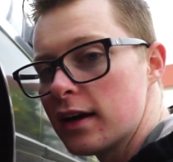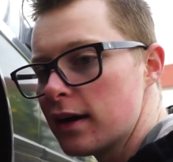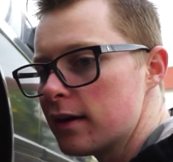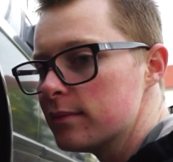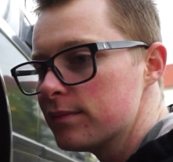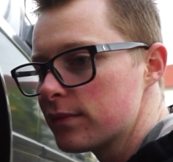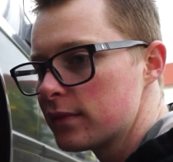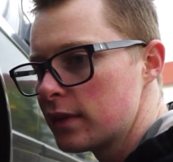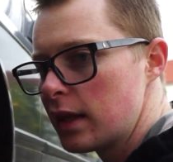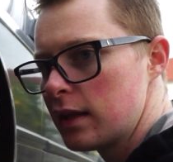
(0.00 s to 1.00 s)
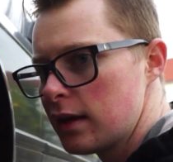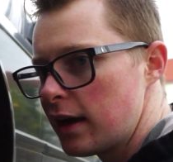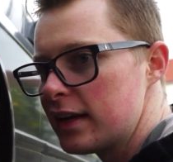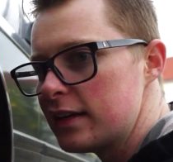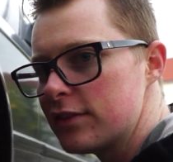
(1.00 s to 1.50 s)
I
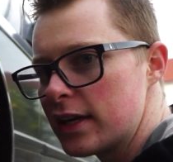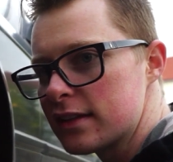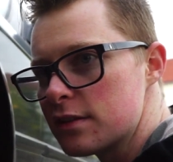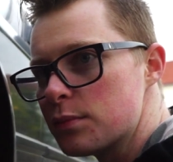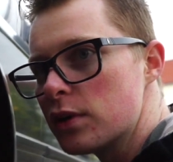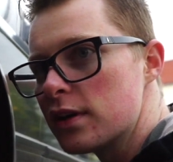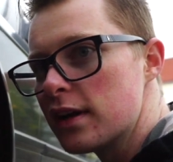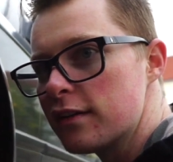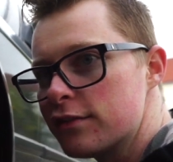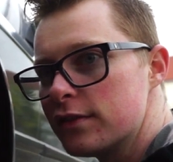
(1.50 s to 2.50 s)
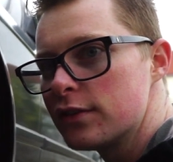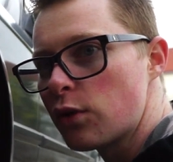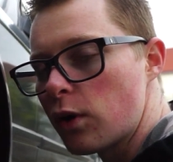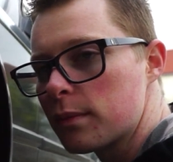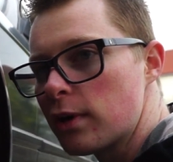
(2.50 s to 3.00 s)
didn't even get to put enough
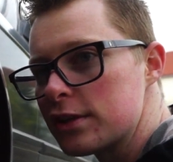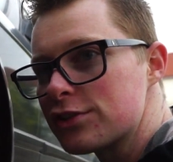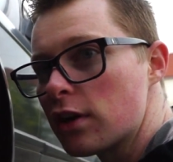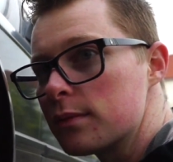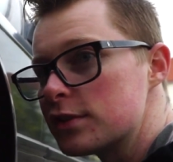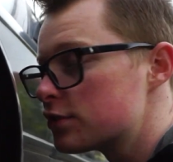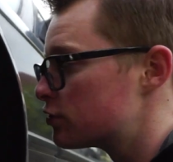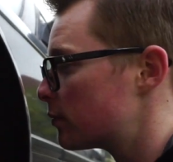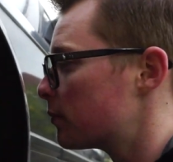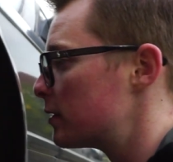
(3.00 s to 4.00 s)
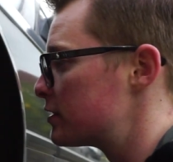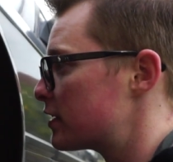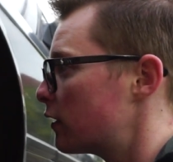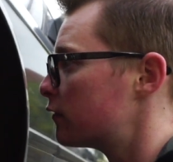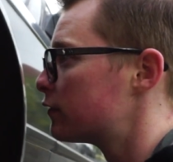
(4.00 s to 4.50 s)
torque pressure on them to strip them
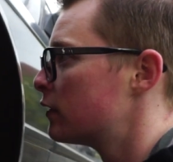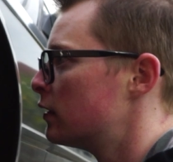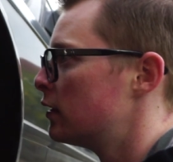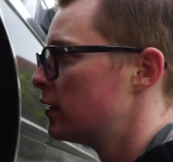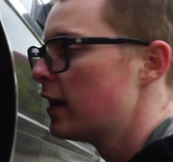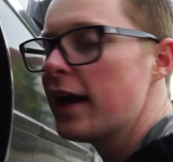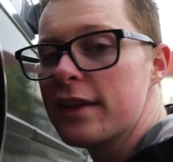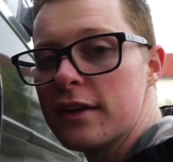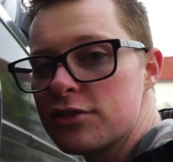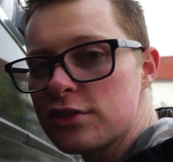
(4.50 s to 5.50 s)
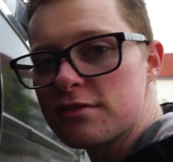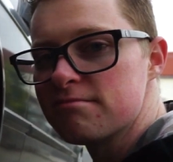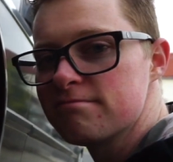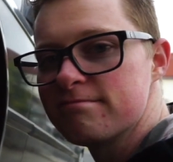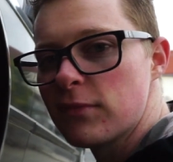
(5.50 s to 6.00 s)
myself. And they just
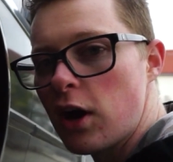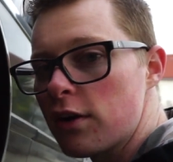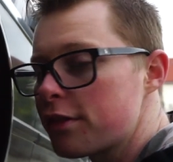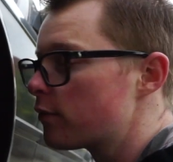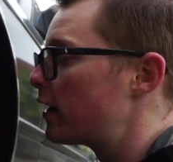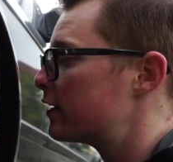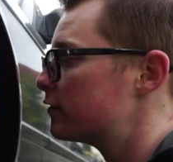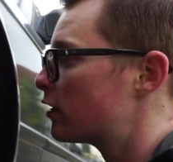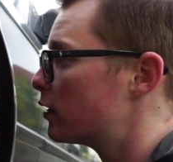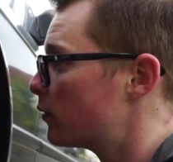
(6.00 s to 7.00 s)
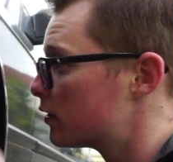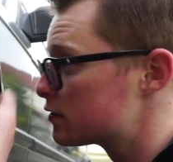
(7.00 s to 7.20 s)
aren't threading very well.